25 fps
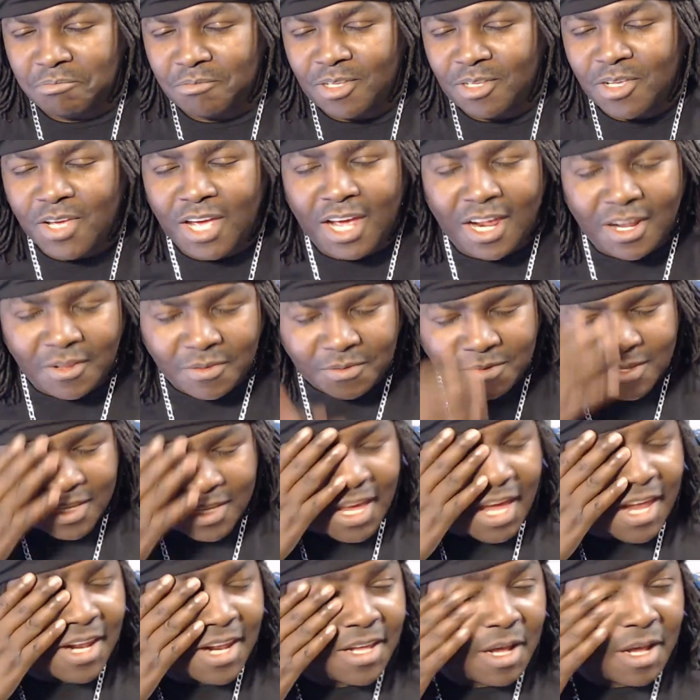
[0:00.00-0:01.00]
you gotta
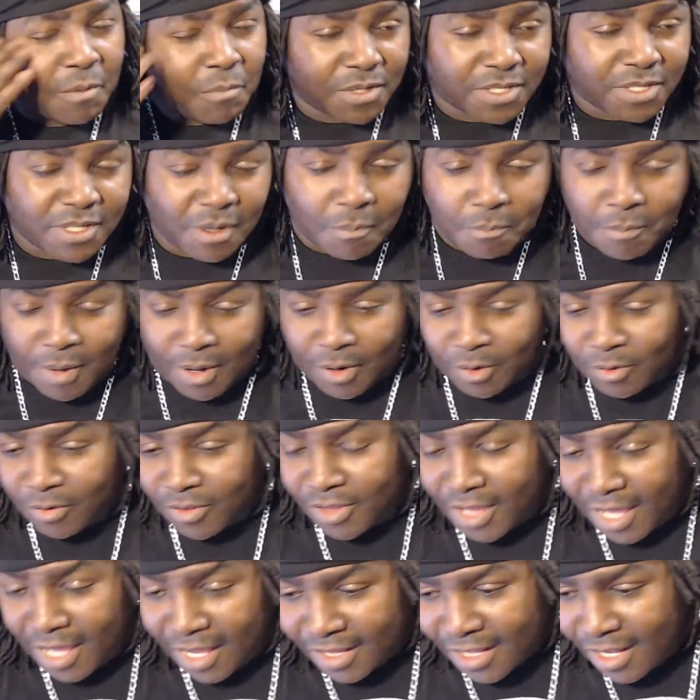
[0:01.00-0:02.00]
you gotta come with something better than
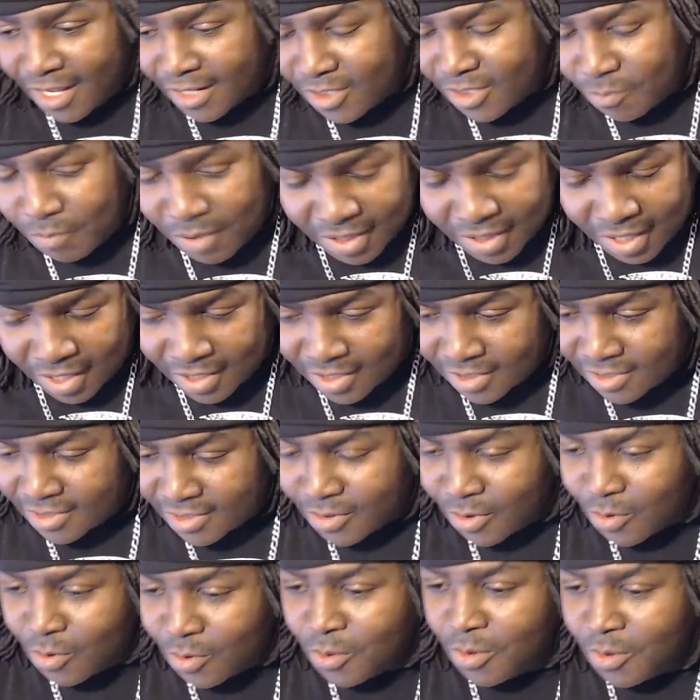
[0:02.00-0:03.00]
that. That to me that is
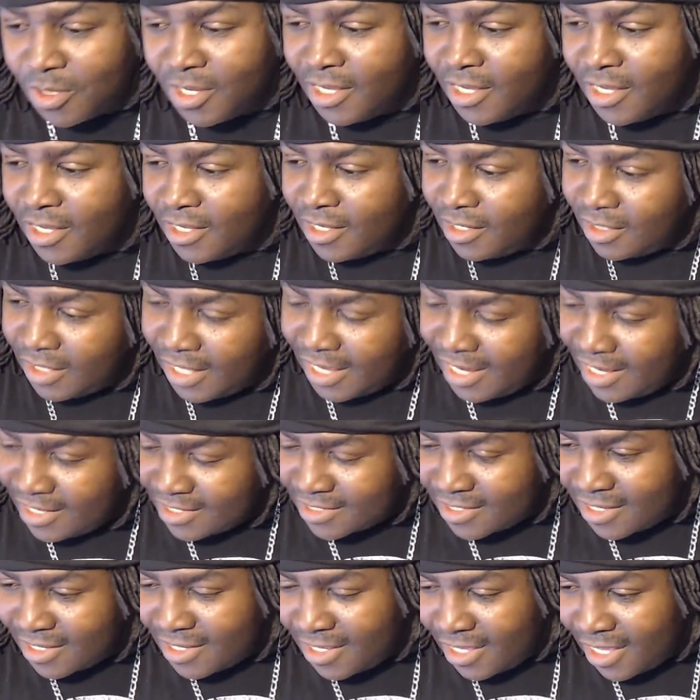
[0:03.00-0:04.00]
so
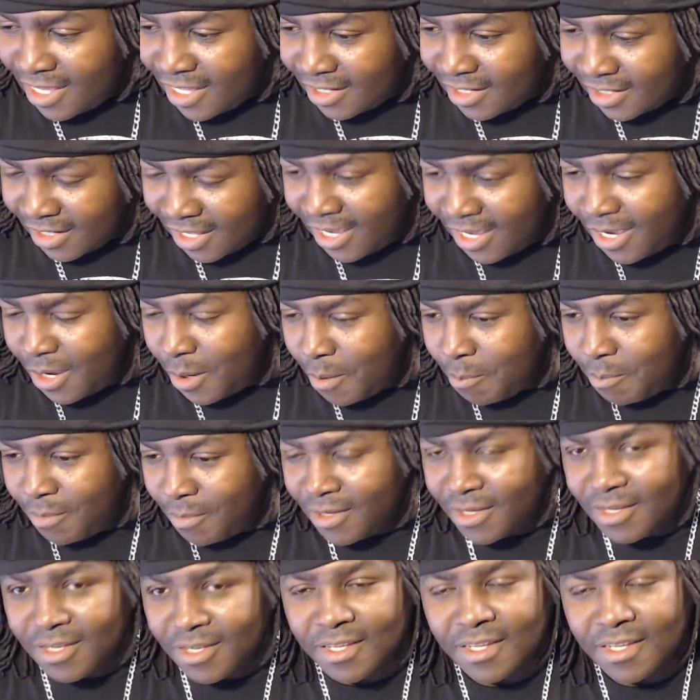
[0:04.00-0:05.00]
lazy and lame.